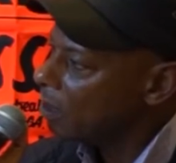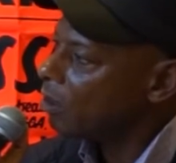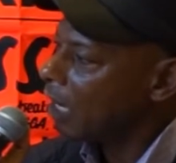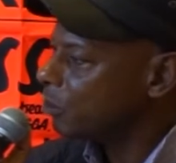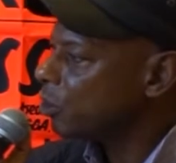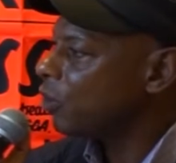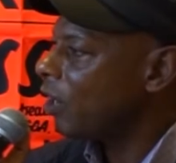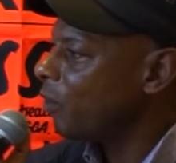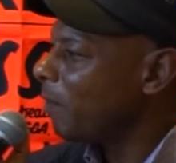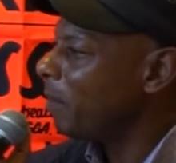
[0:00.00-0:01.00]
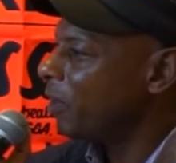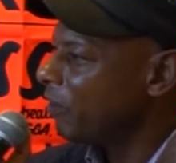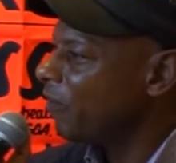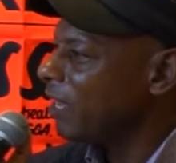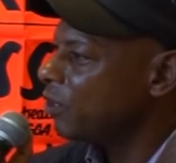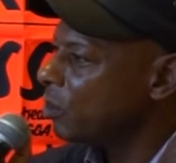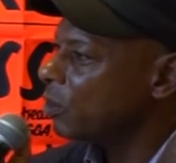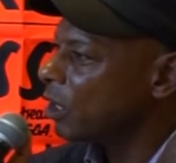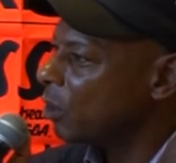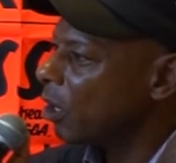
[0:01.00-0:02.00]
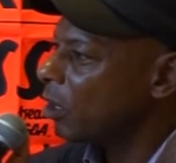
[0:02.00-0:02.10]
No, I'm just trying to remember the venues, you know.